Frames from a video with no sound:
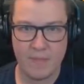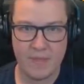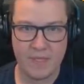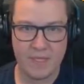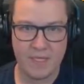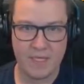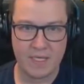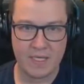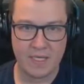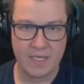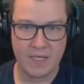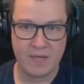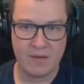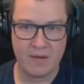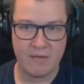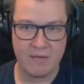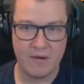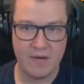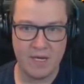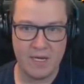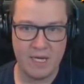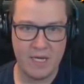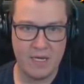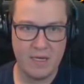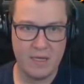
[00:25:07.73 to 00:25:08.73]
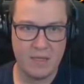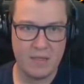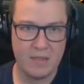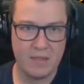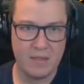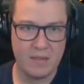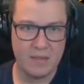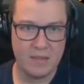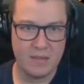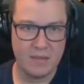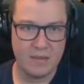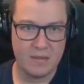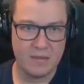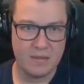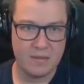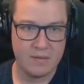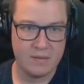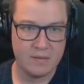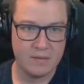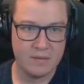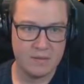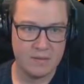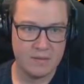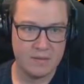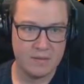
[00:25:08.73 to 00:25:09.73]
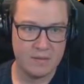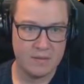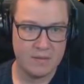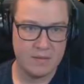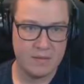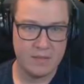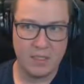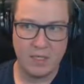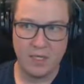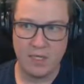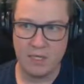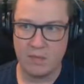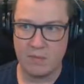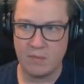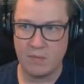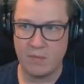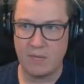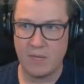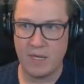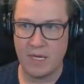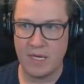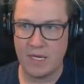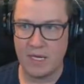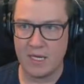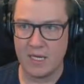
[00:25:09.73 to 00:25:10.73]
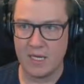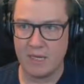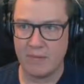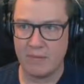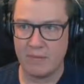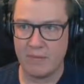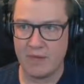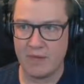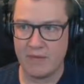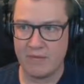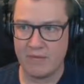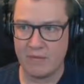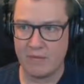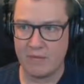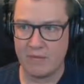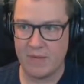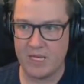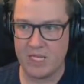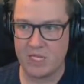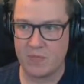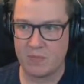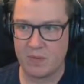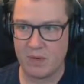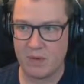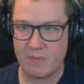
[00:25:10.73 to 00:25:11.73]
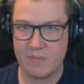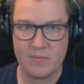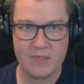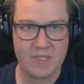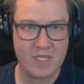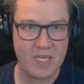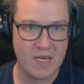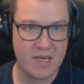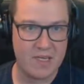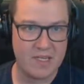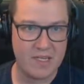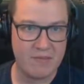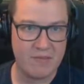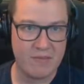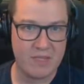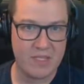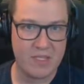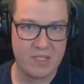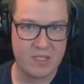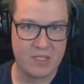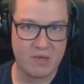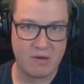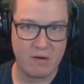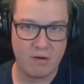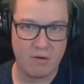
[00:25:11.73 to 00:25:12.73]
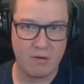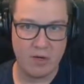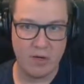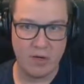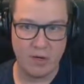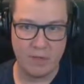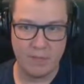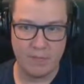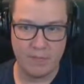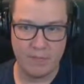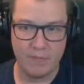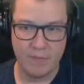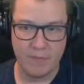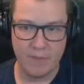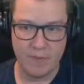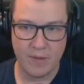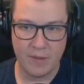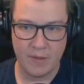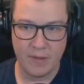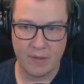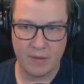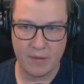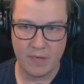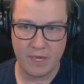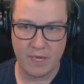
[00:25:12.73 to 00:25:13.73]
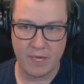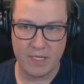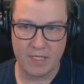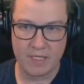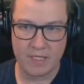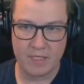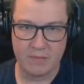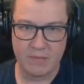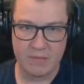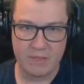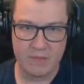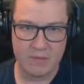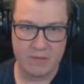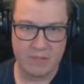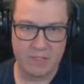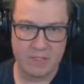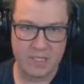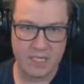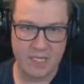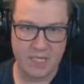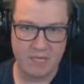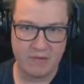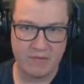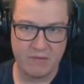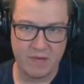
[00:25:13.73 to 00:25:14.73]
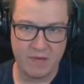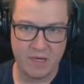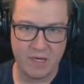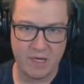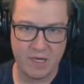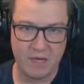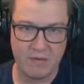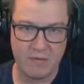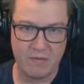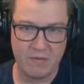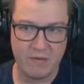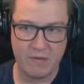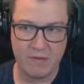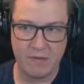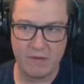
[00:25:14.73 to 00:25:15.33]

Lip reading: Tank 3? Oh man, we're having major problems here as everything's growing up. Okay, so which one's tank 5?